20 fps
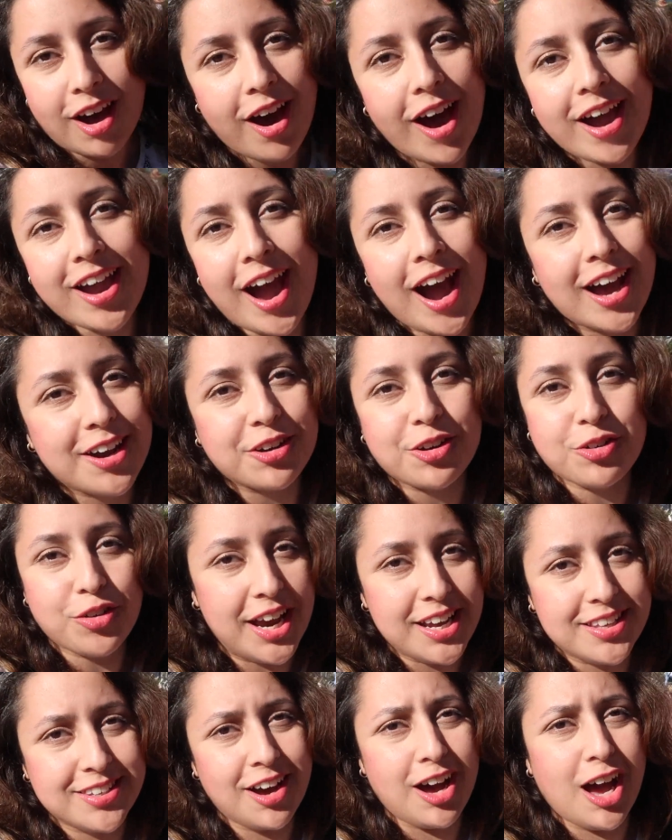I had a
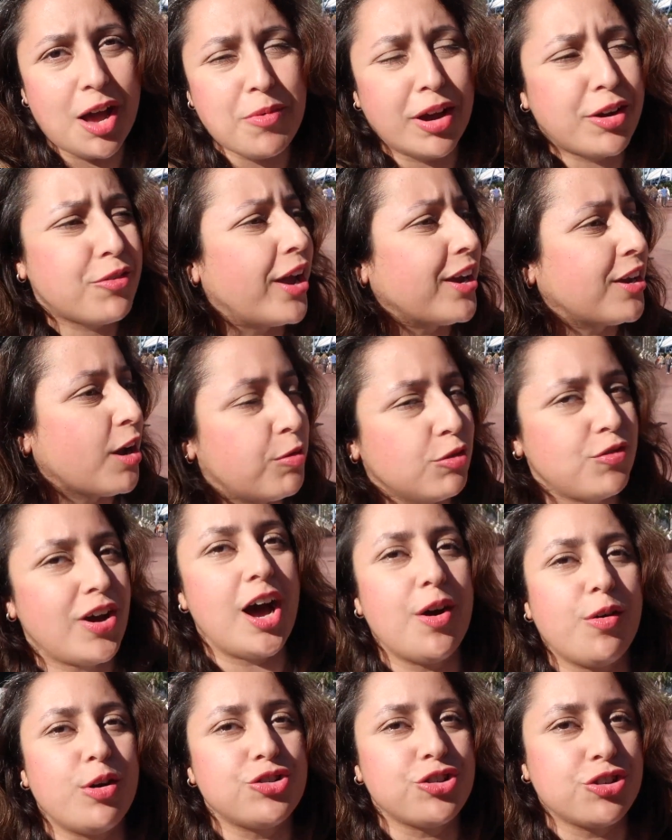great time, a great couple of
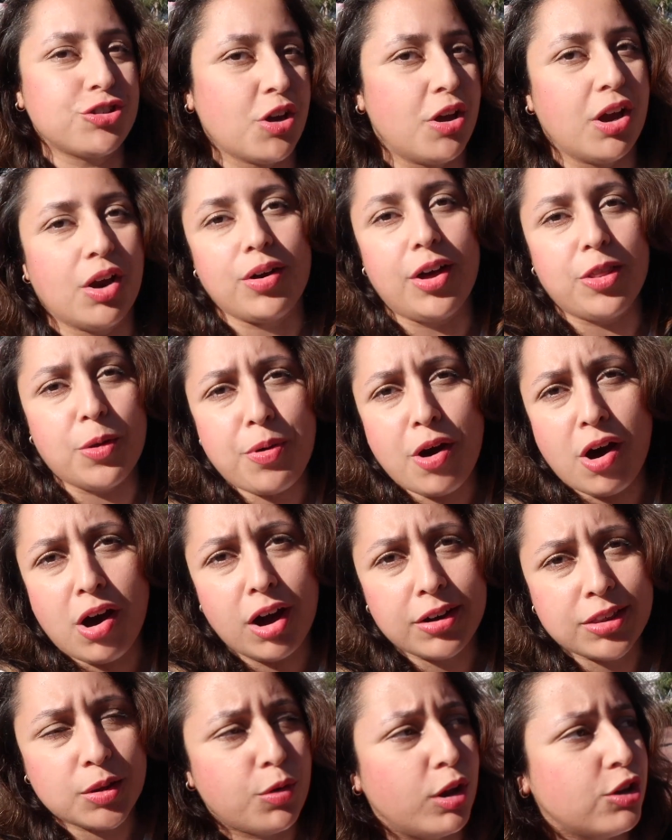hours just going around the
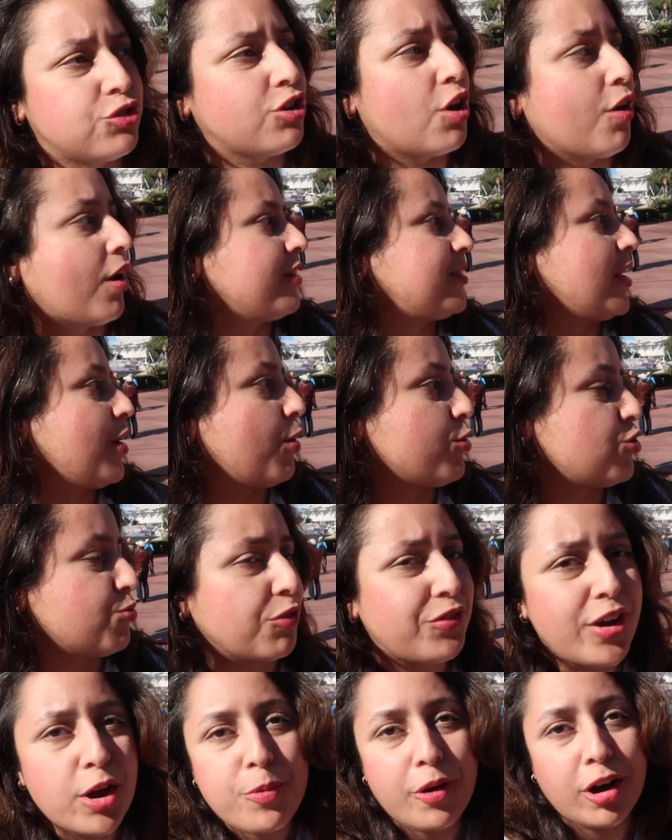park, the World Showcase Area, which is
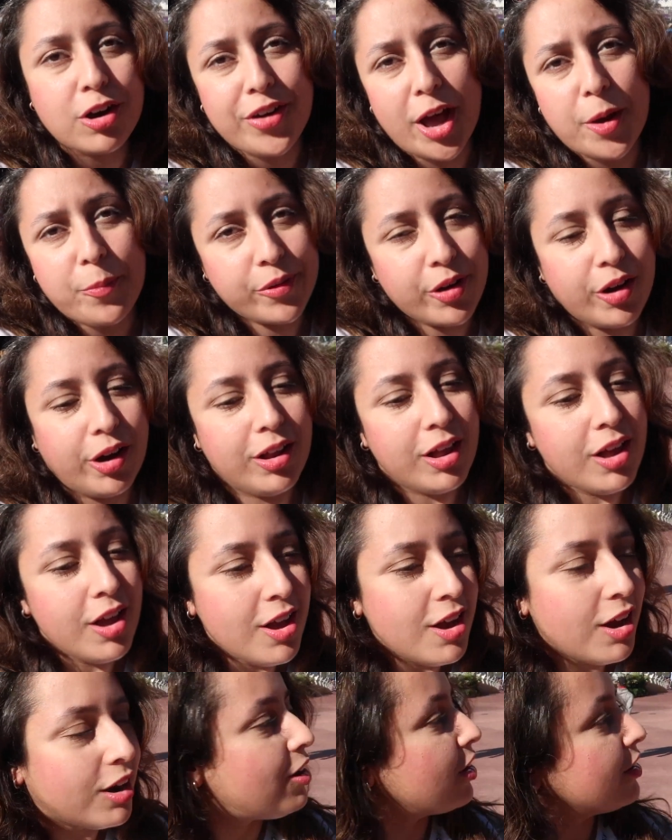my favourite part of
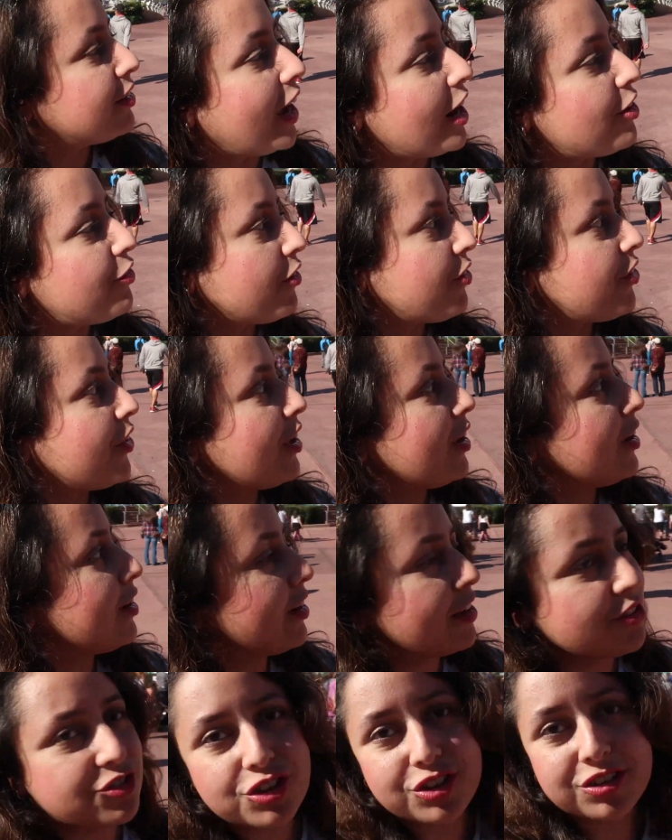Epcot, looking at
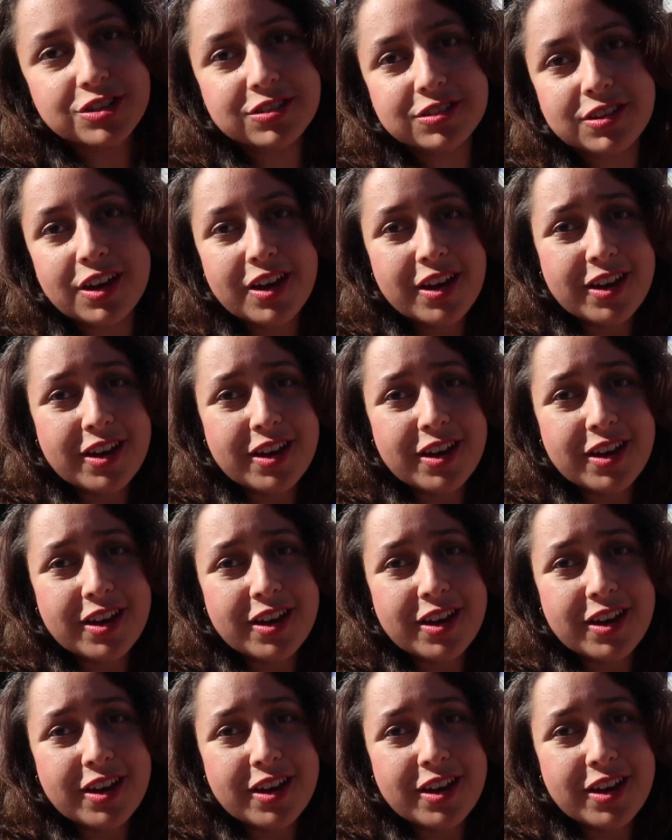everything and just,